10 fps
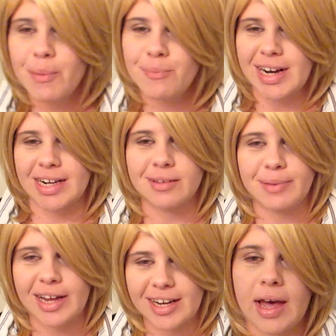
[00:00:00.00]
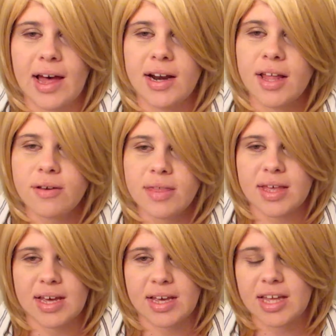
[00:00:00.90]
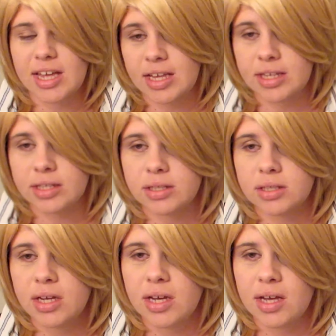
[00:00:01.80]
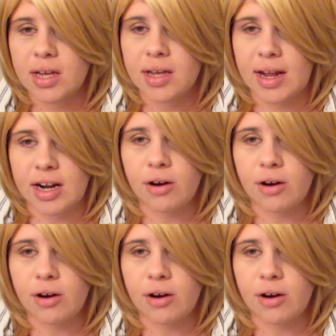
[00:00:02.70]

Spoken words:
be nice about it. And another thing is getting